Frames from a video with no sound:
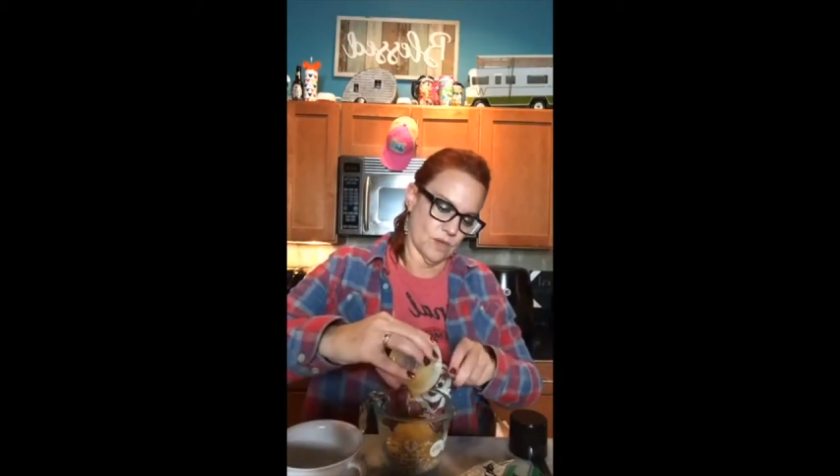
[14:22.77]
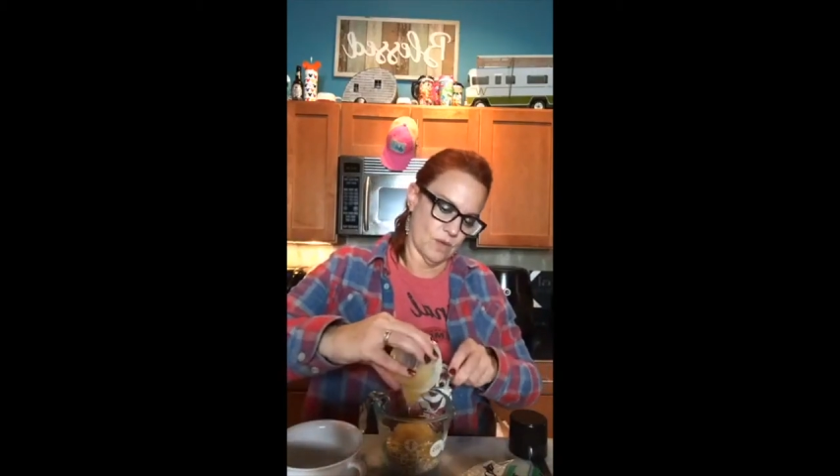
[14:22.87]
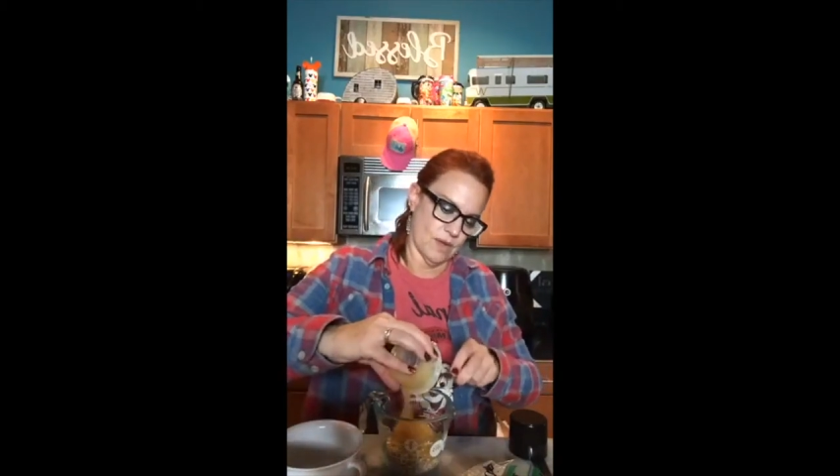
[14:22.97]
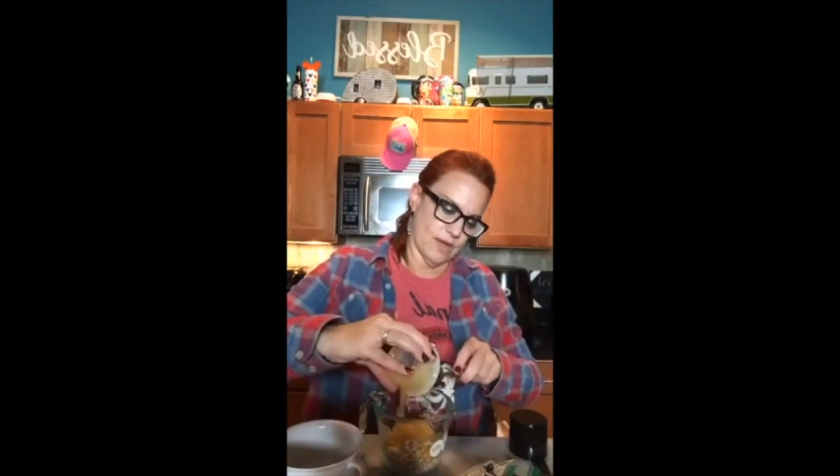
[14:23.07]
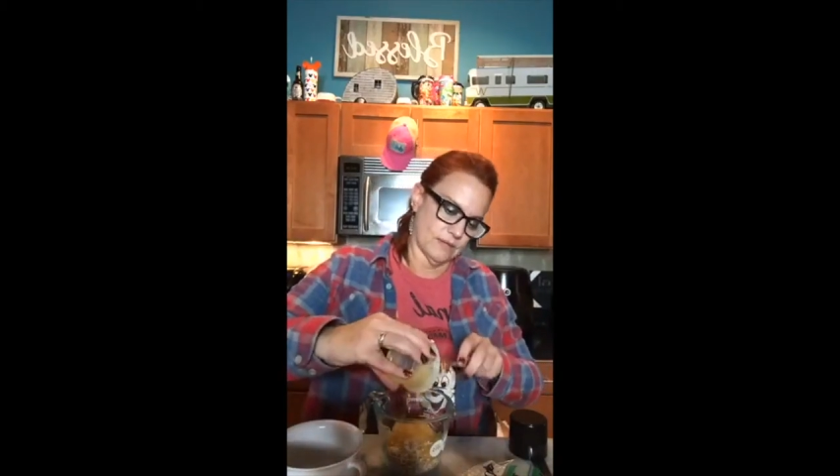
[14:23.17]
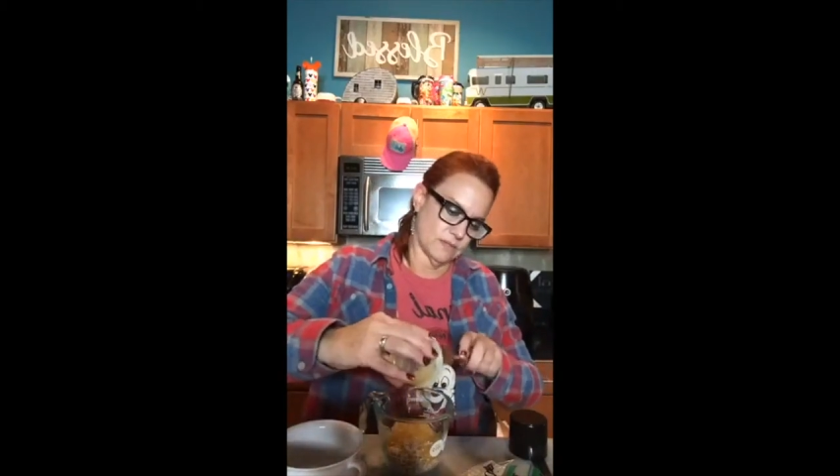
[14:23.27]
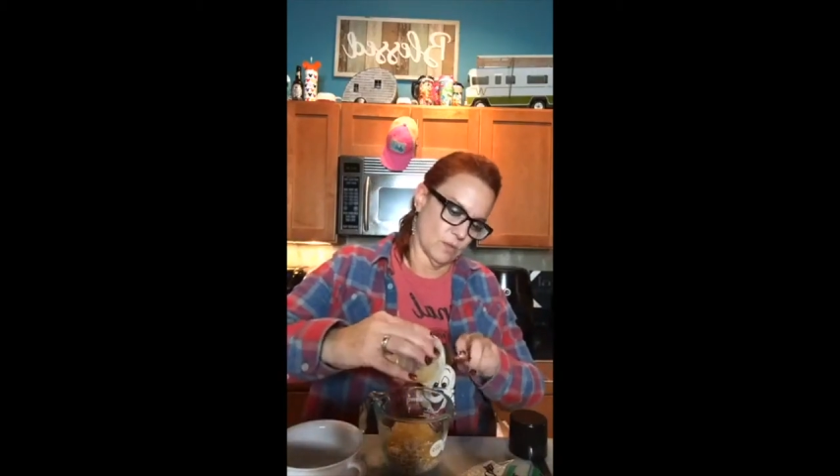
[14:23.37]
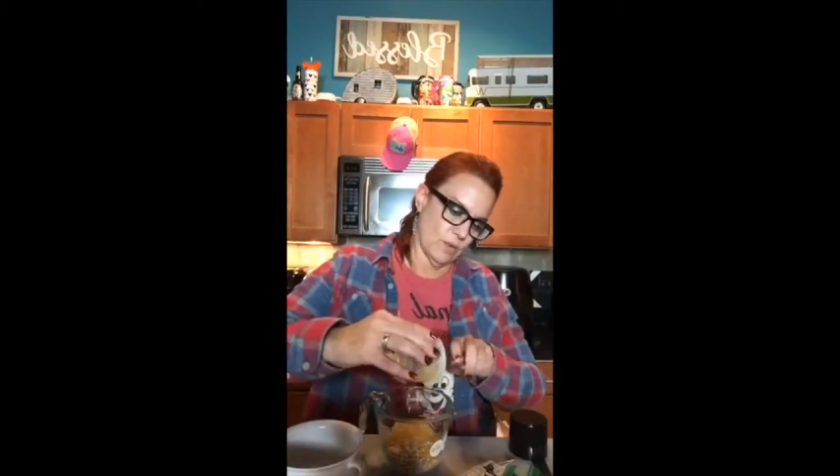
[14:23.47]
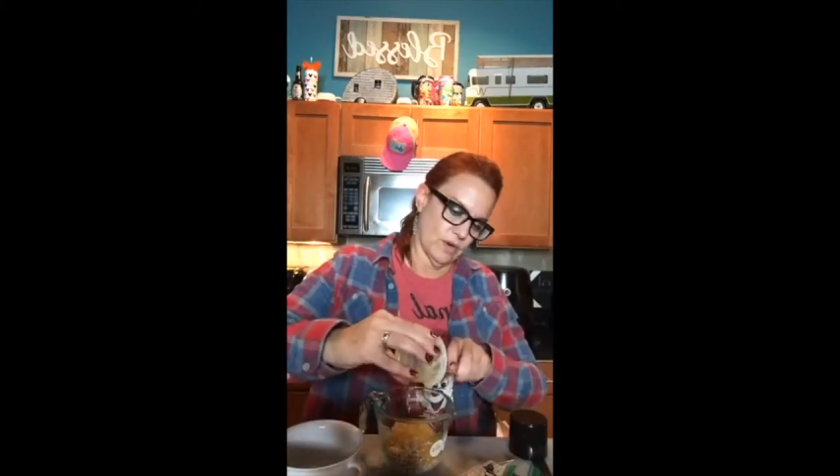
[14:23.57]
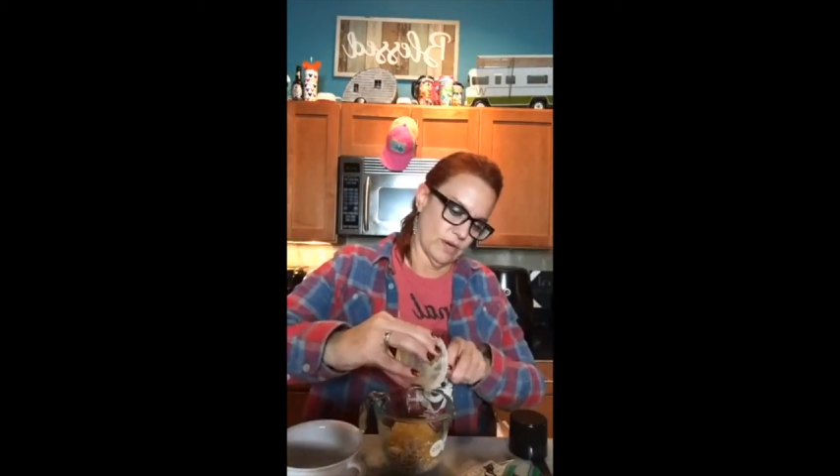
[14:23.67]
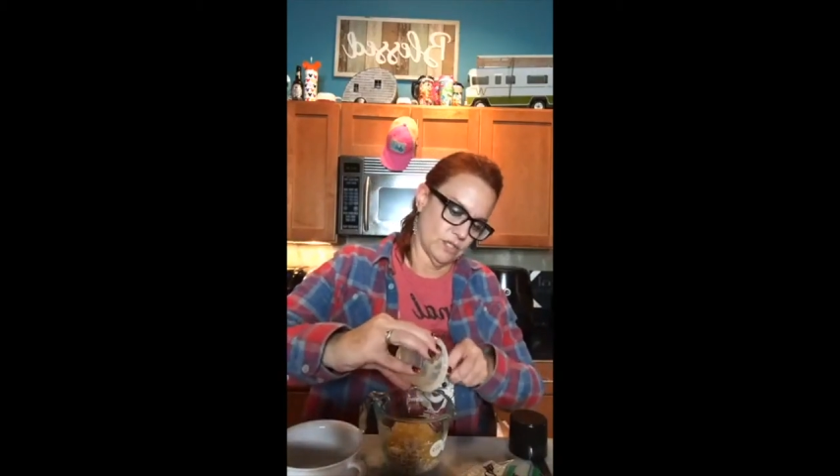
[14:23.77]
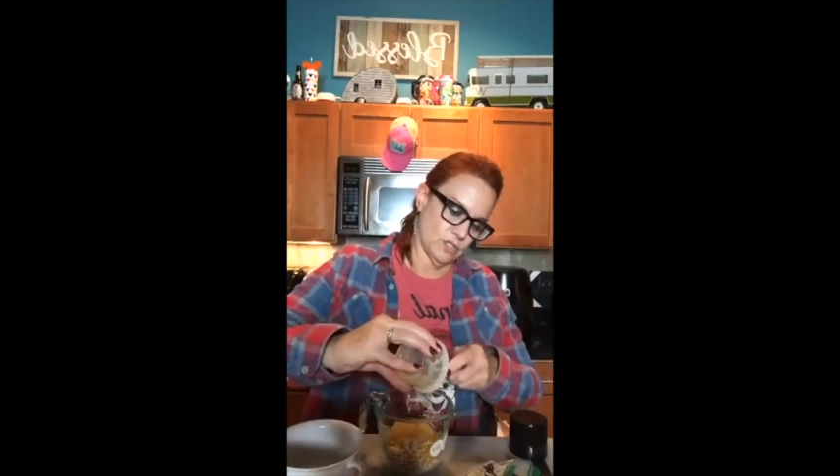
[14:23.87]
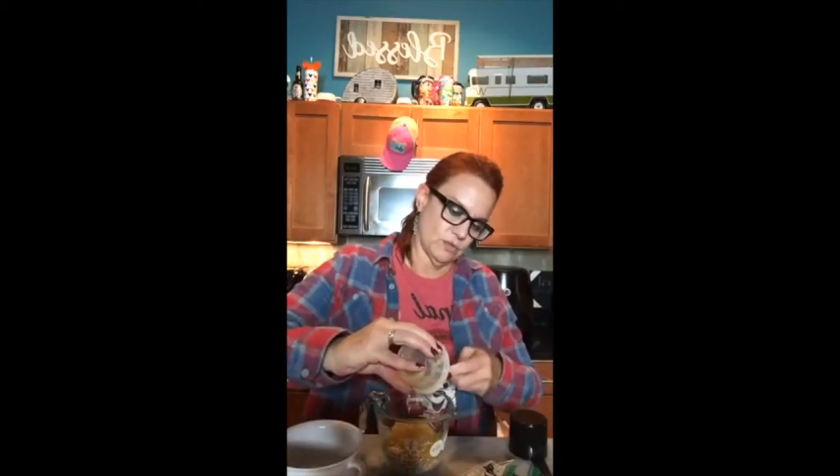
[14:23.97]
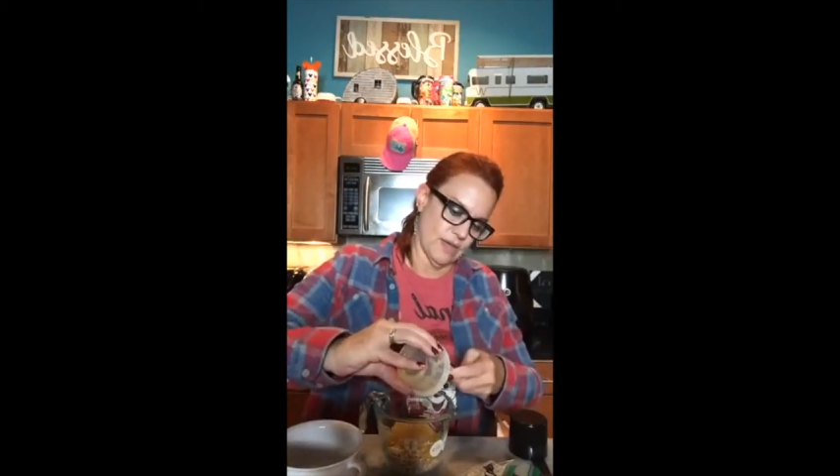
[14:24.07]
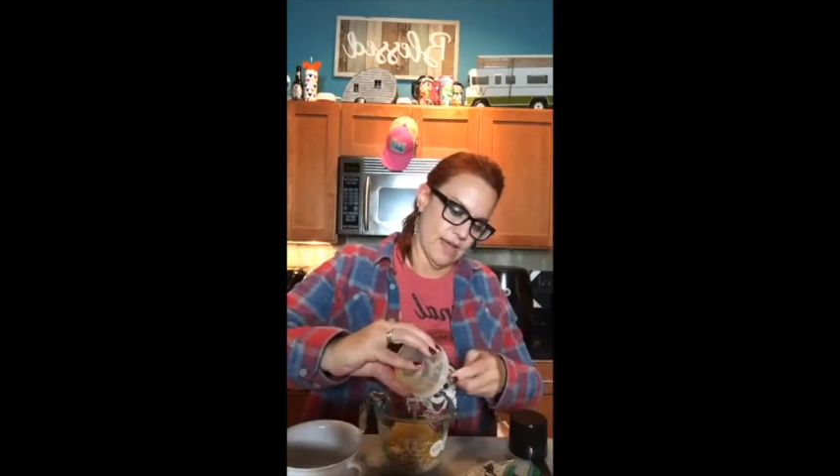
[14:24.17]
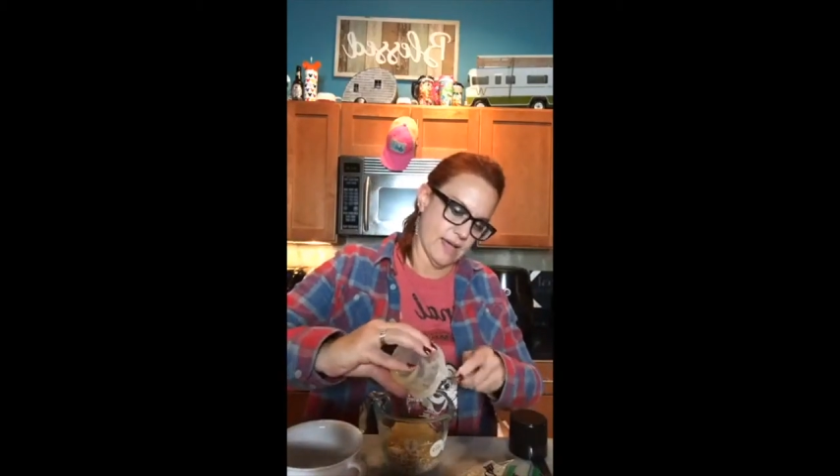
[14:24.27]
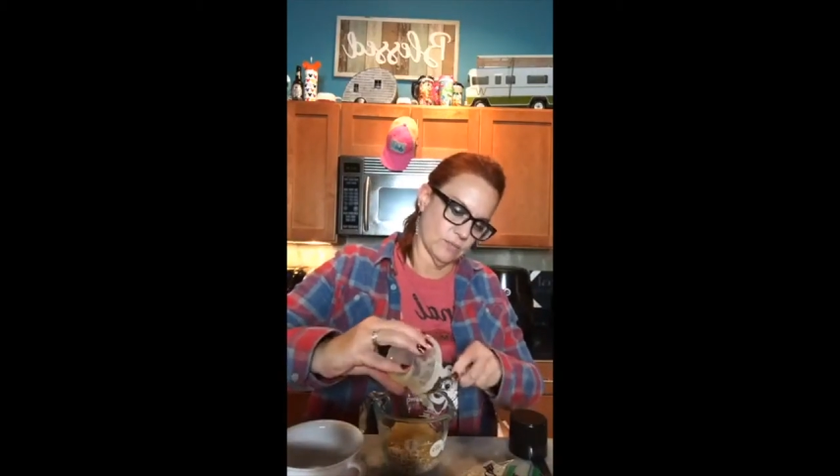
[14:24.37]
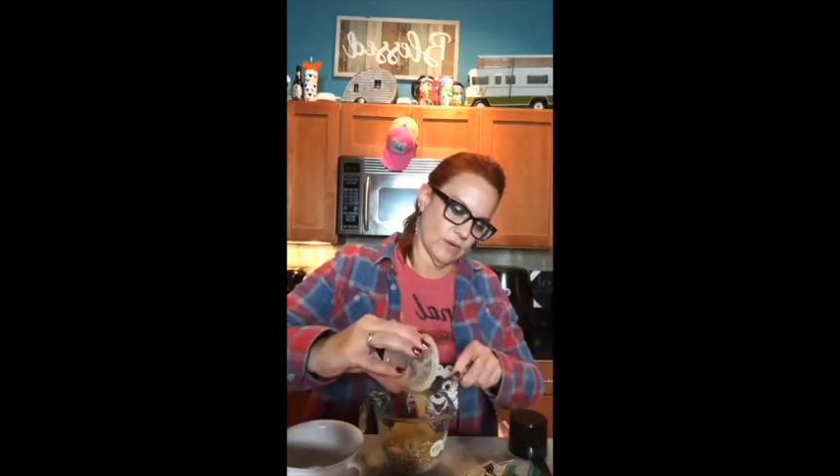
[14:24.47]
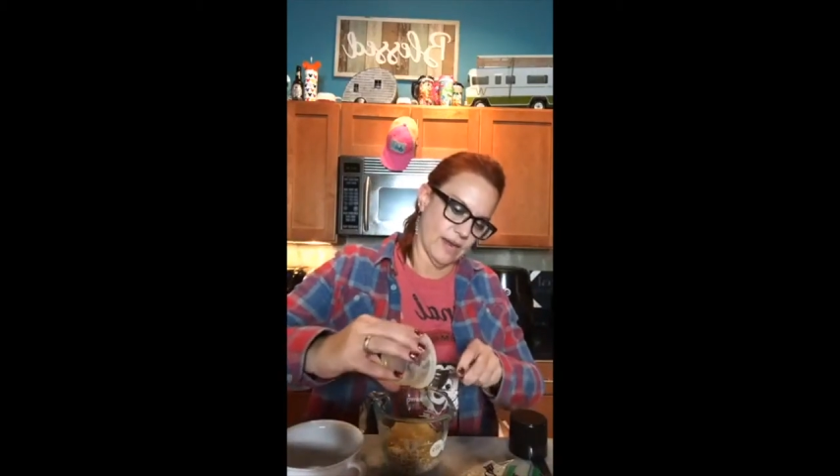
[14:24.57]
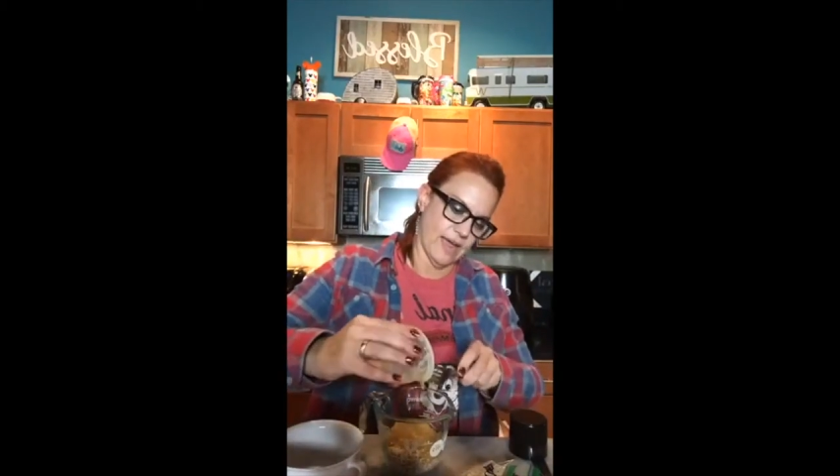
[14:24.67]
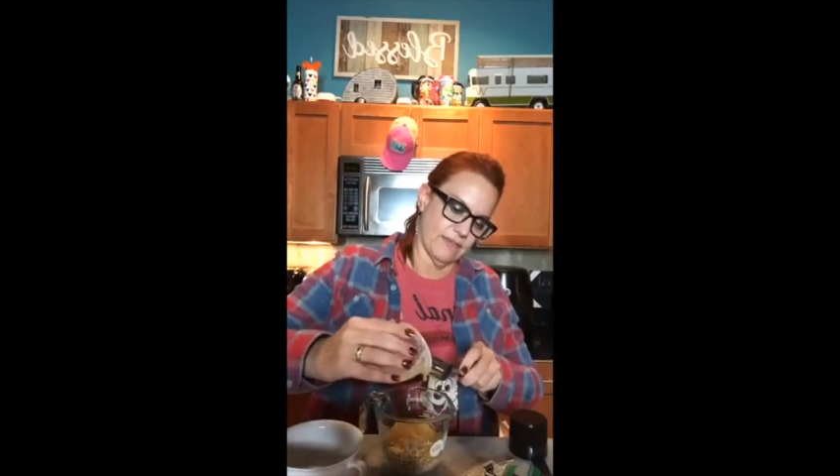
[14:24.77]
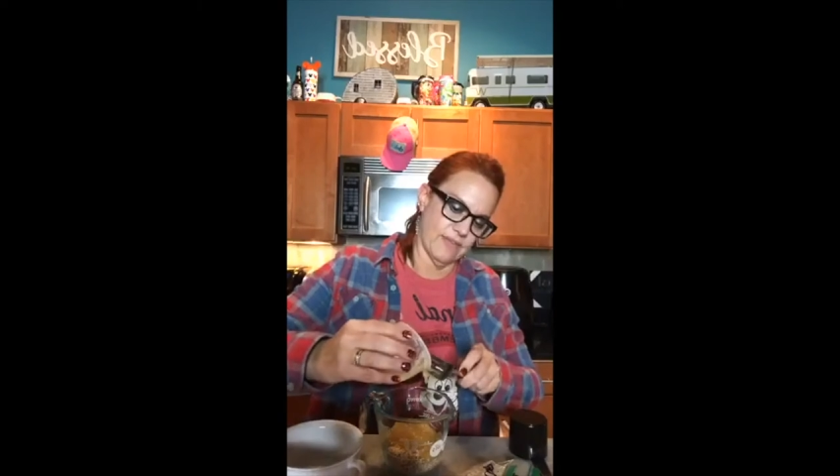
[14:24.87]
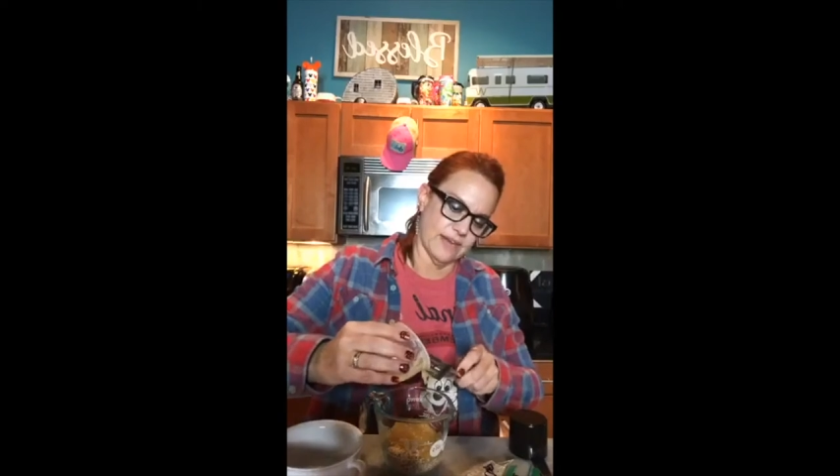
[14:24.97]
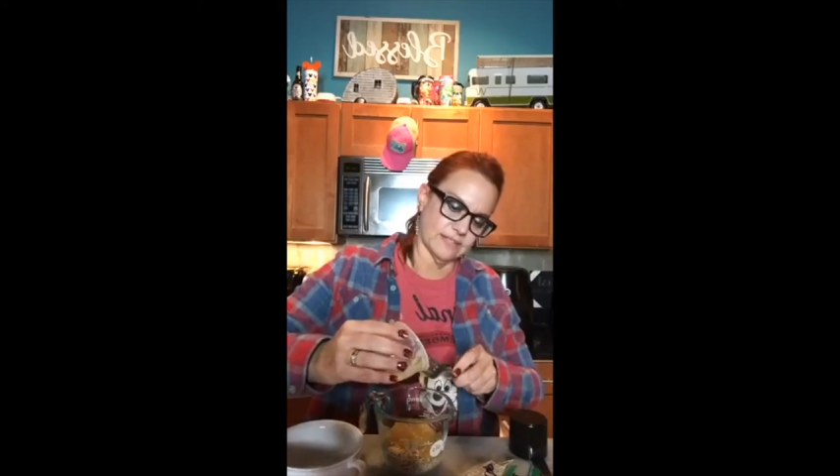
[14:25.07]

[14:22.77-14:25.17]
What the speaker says: Okay, so we're gonna do that. We're gonna add that.